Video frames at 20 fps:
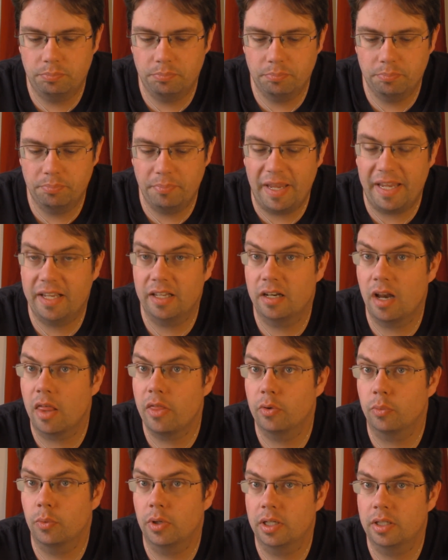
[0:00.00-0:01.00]
make
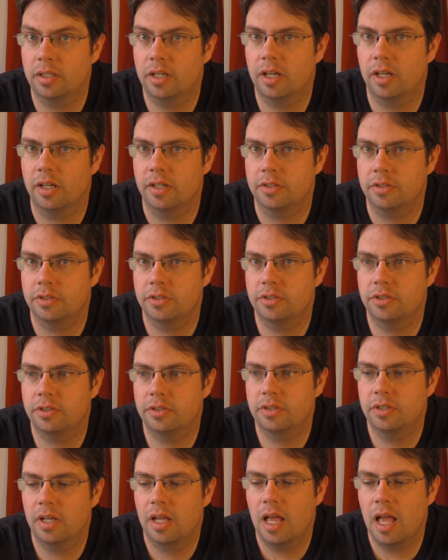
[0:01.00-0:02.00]
another one, because